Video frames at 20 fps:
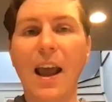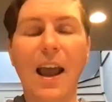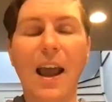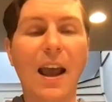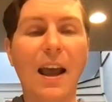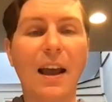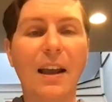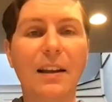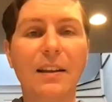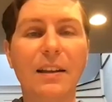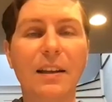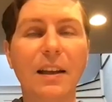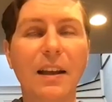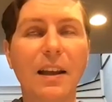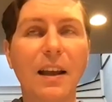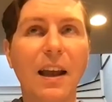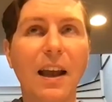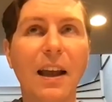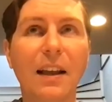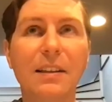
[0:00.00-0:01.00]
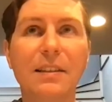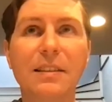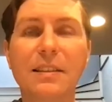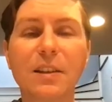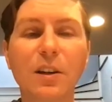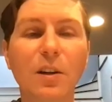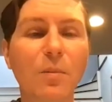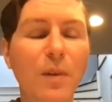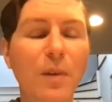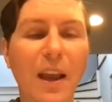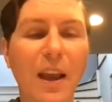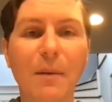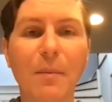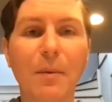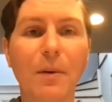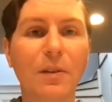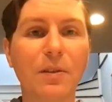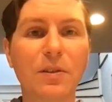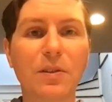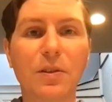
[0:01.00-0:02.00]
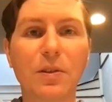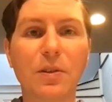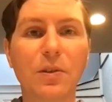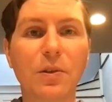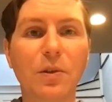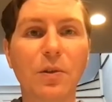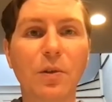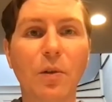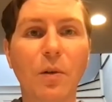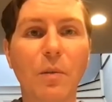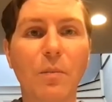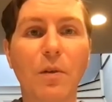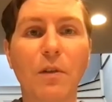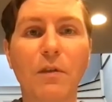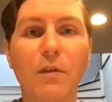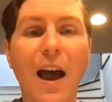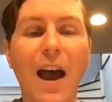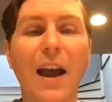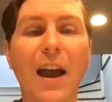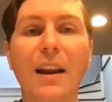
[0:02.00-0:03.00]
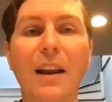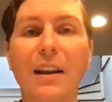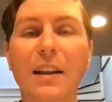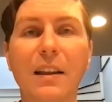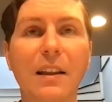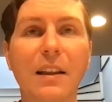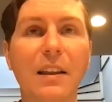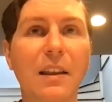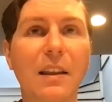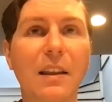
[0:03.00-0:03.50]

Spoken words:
and still be able to provide